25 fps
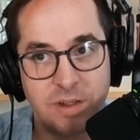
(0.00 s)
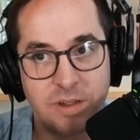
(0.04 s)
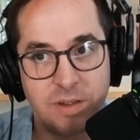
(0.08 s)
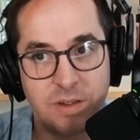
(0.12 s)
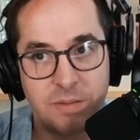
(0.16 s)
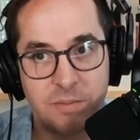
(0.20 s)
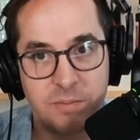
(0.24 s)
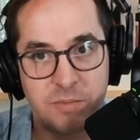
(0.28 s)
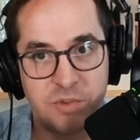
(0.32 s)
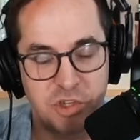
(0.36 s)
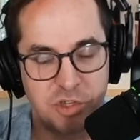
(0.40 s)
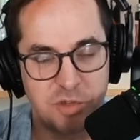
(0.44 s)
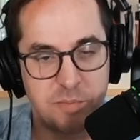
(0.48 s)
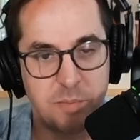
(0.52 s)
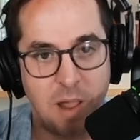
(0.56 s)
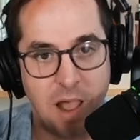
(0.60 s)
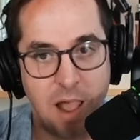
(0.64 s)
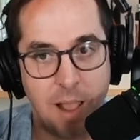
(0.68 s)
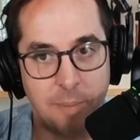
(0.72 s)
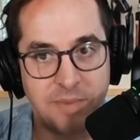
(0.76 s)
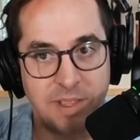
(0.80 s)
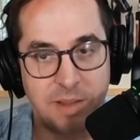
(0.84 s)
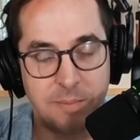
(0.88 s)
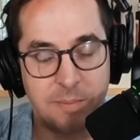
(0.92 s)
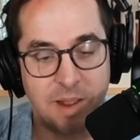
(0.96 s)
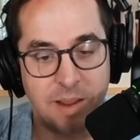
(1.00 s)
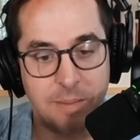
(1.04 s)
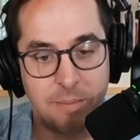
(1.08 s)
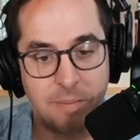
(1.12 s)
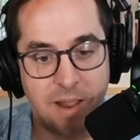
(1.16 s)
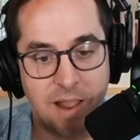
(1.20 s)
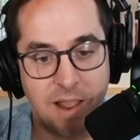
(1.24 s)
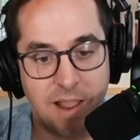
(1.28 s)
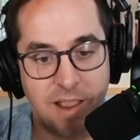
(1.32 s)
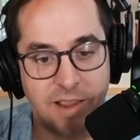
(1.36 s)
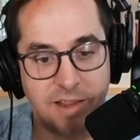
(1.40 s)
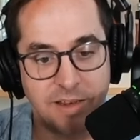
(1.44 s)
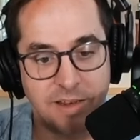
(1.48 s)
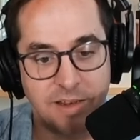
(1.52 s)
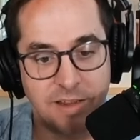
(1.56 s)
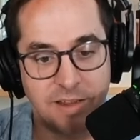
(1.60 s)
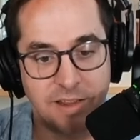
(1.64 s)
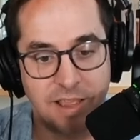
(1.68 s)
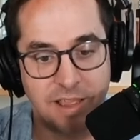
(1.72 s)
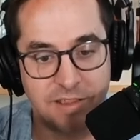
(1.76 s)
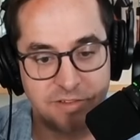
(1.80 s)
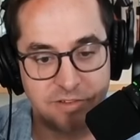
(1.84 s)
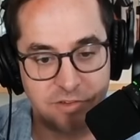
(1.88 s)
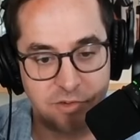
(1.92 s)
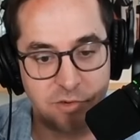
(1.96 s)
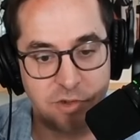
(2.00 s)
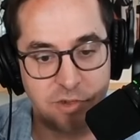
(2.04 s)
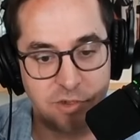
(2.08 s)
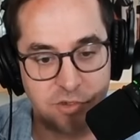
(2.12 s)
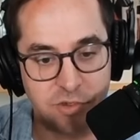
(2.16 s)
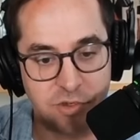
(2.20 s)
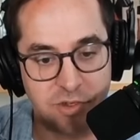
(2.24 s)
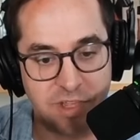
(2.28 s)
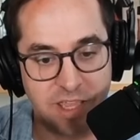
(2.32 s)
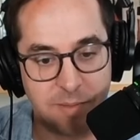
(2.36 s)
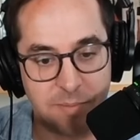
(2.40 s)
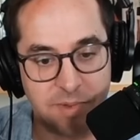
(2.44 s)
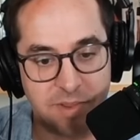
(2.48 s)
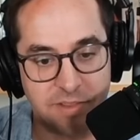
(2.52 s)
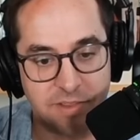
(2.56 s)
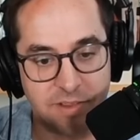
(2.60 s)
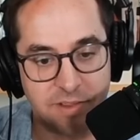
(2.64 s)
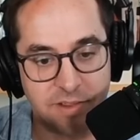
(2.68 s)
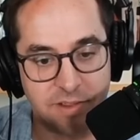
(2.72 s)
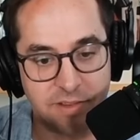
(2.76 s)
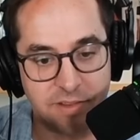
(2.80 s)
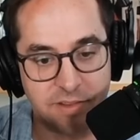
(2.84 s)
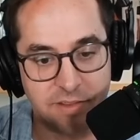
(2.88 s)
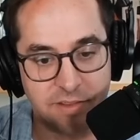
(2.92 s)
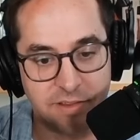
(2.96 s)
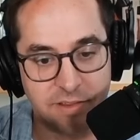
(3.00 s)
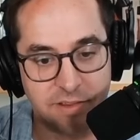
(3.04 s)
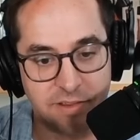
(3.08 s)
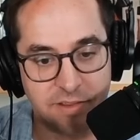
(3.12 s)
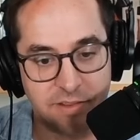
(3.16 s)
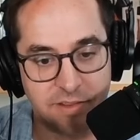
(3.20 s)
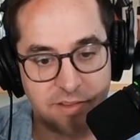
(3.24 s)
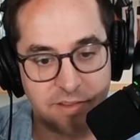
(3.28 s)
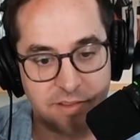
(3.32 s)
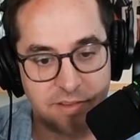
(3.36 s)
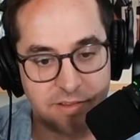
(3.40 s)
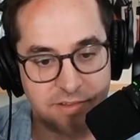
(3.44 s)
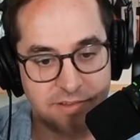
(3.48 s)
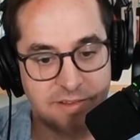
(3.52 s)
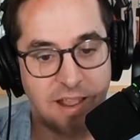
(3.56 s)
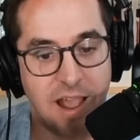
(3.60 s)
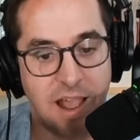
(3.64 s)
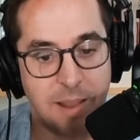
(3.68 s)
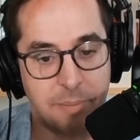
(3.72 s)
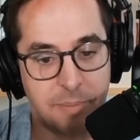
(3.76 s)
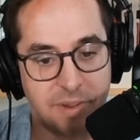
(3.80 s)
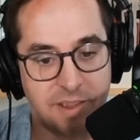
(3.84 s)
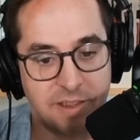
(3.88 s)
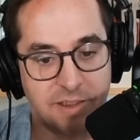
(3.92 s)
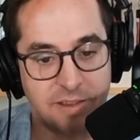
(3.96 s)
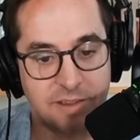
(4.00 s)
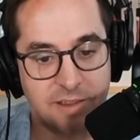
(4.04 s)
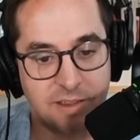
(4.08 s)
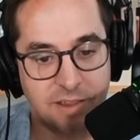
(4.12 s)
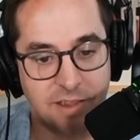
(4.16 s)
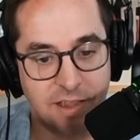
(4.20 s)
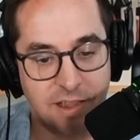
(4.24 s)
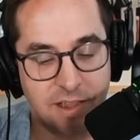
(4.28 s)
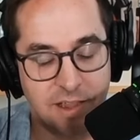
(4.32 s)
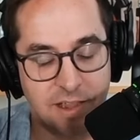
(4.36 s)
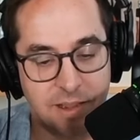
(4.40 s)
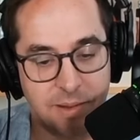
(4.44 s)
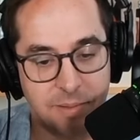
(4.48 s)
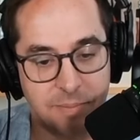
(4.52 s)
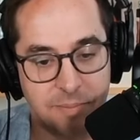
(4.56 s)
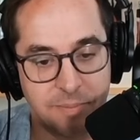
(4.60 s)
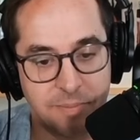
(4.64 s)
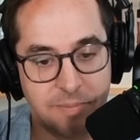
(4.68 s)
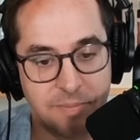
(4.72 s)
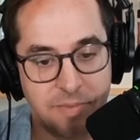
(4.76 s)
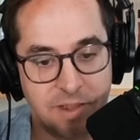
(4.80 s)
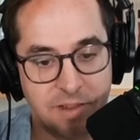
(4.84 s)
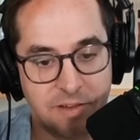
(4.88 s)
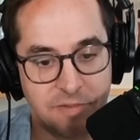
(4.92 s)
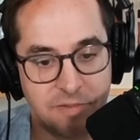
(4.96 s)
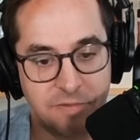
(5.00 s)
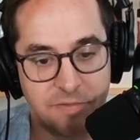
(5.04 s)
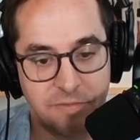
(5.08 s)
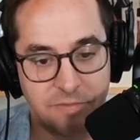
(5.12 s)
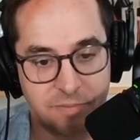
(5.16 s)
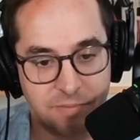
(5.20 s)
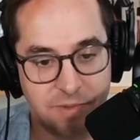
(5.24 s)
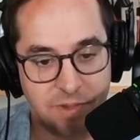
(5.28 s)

just popped in my mind as soon as you gave me the the the, the topic um, of yeah.